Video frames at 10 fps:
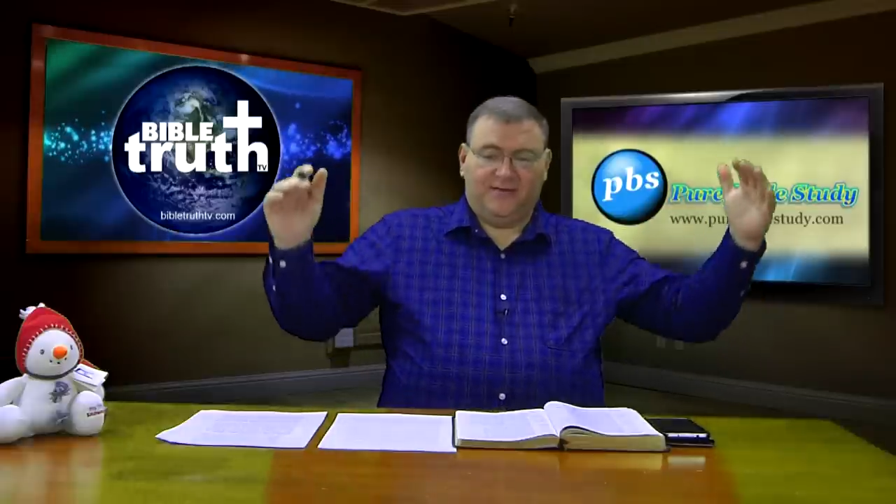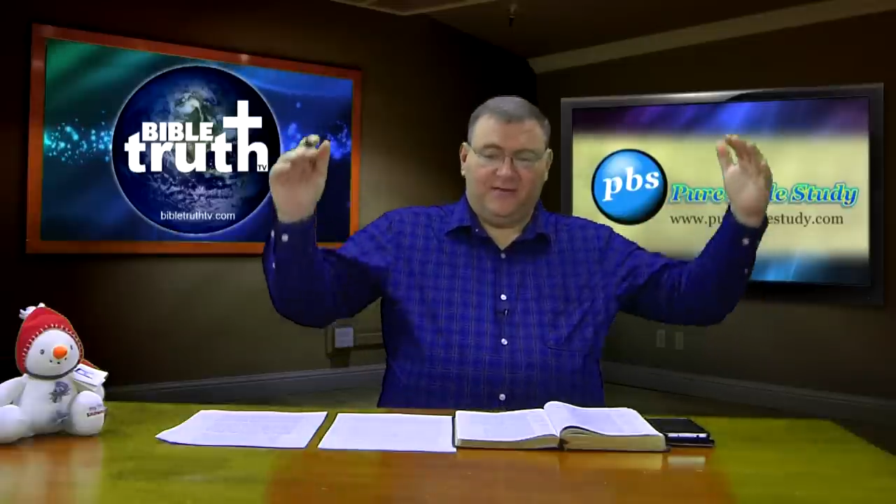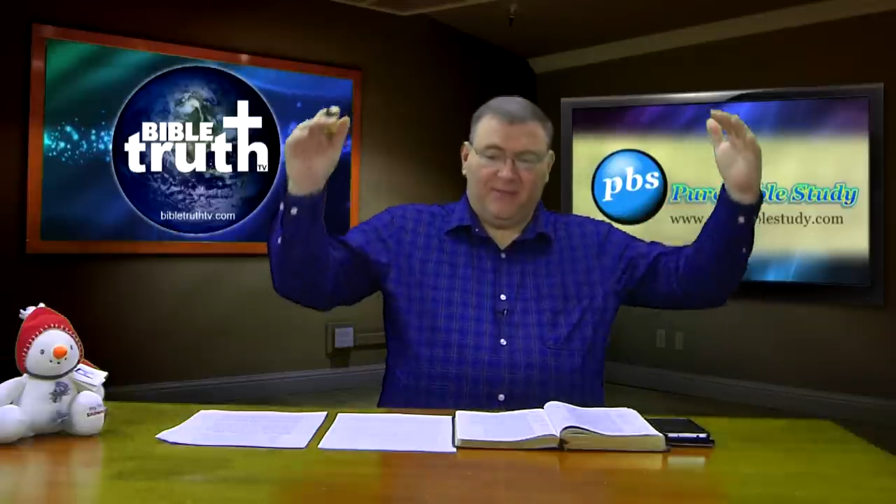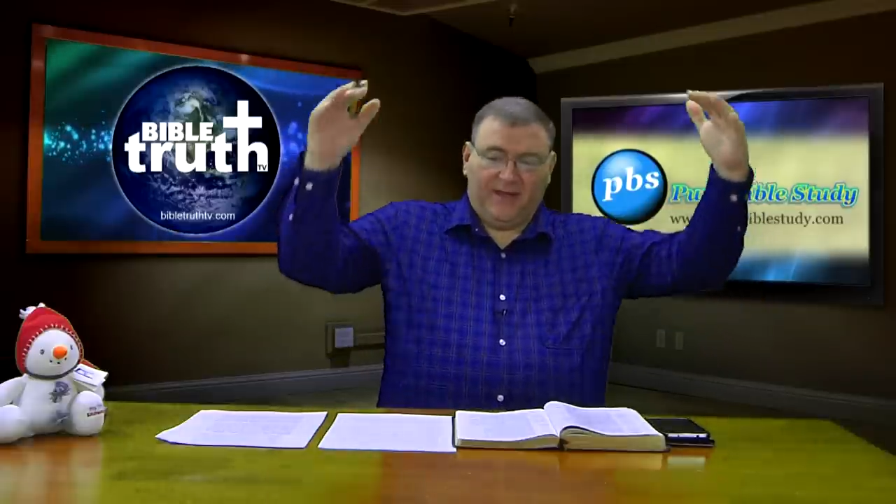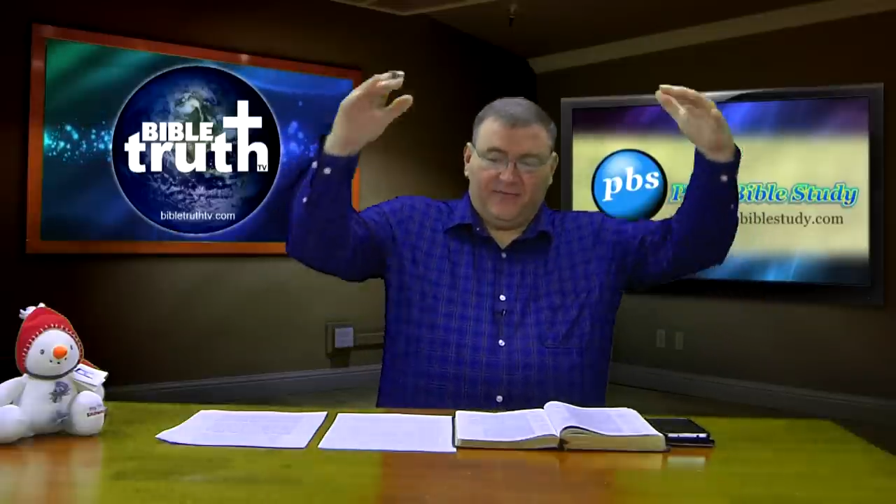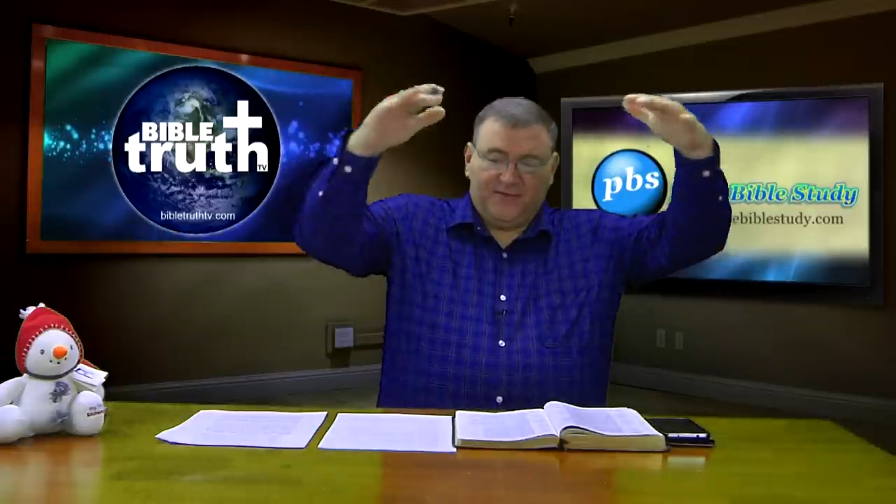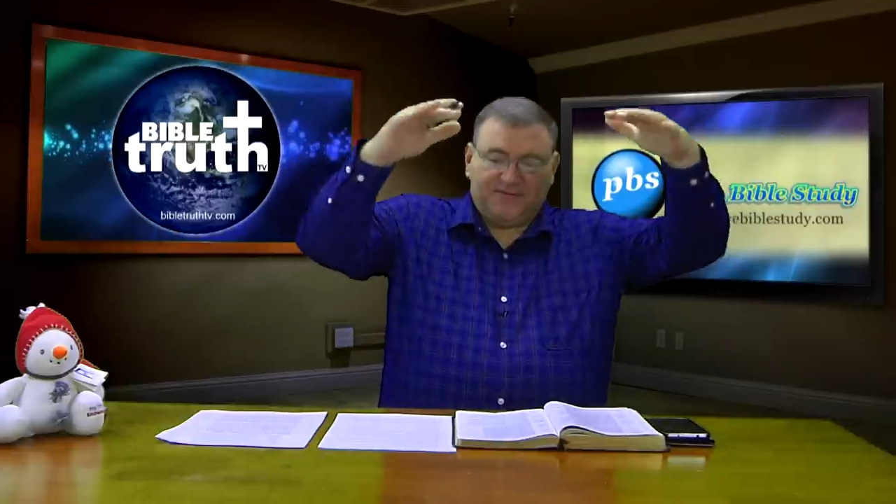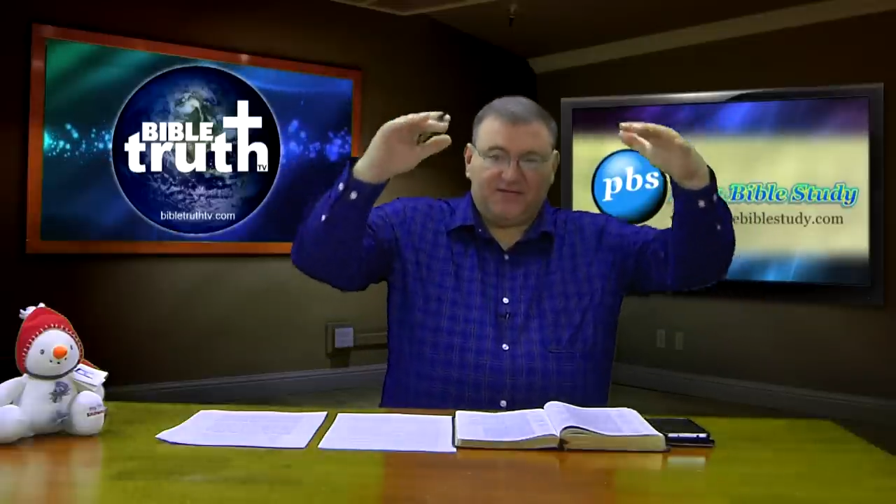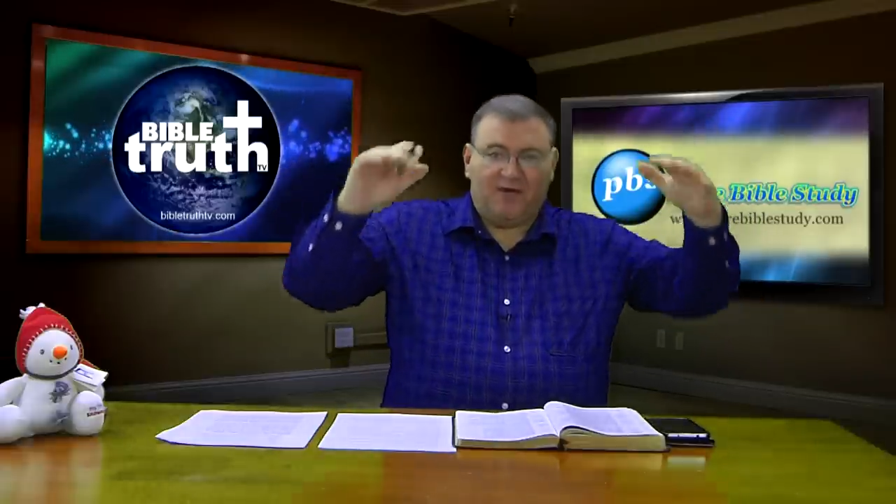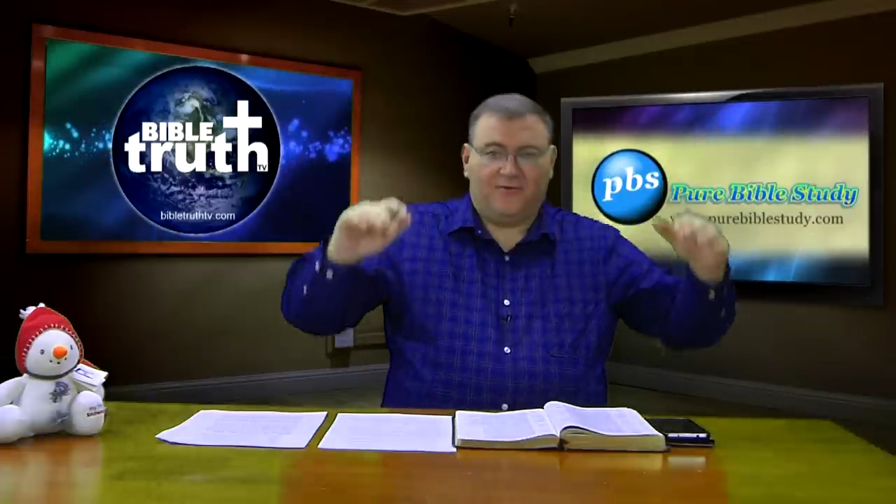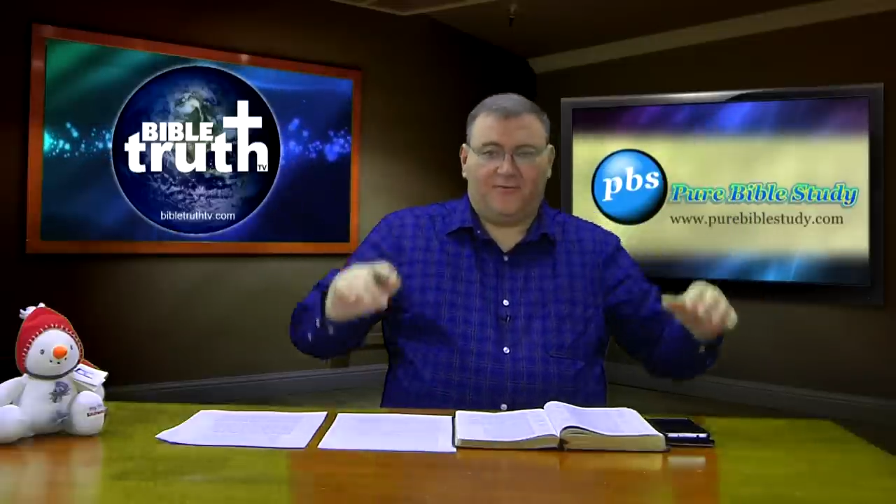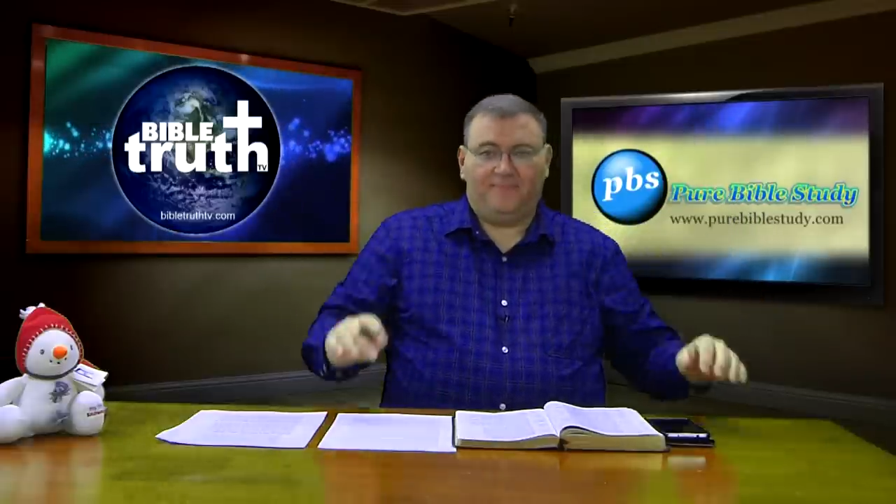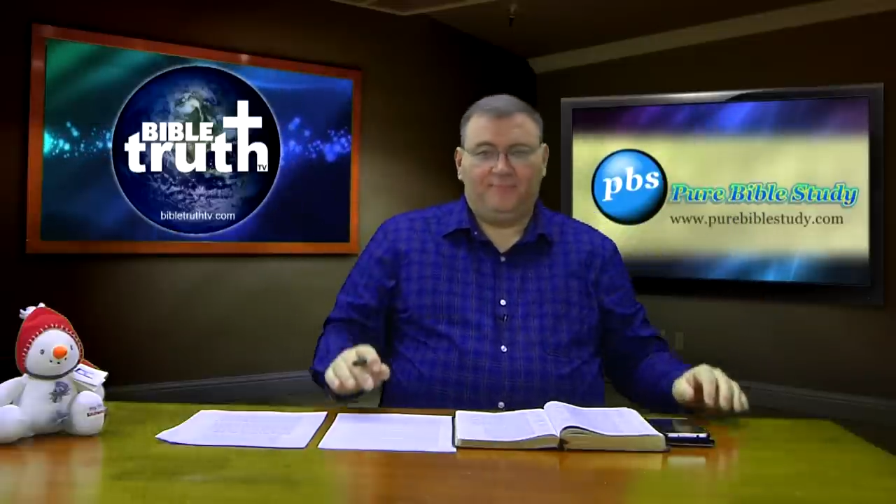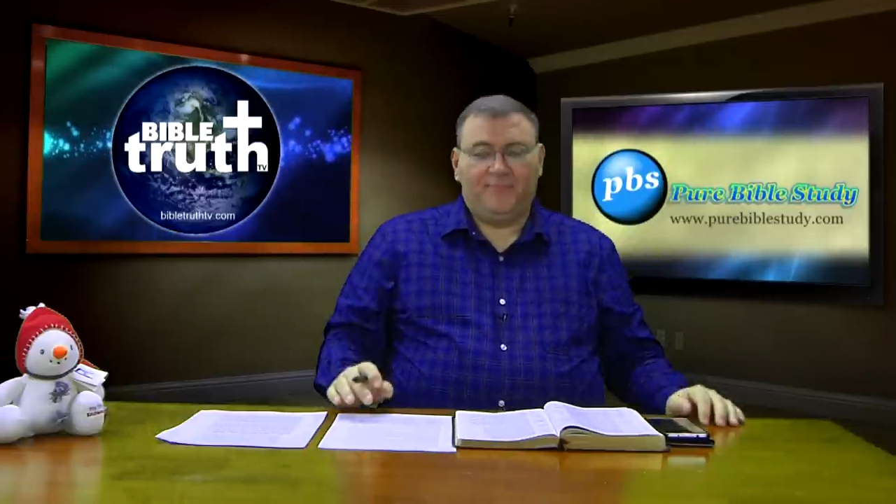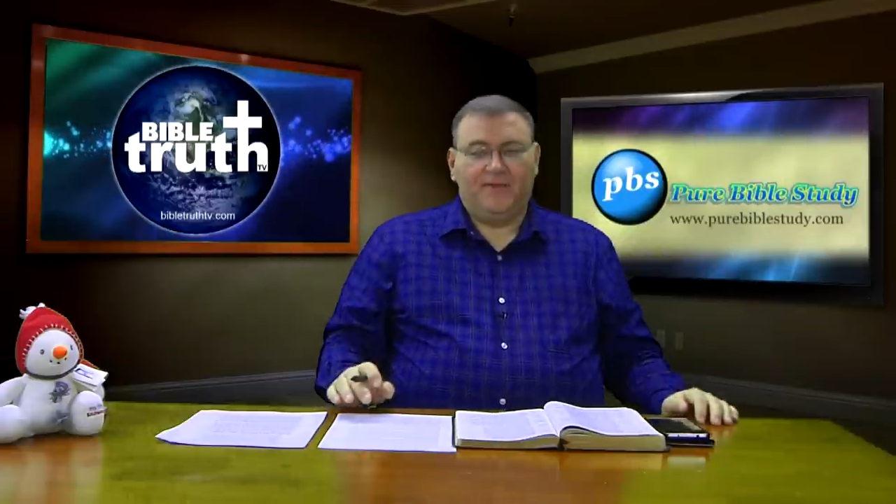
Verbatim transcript: and they're making this tunnel.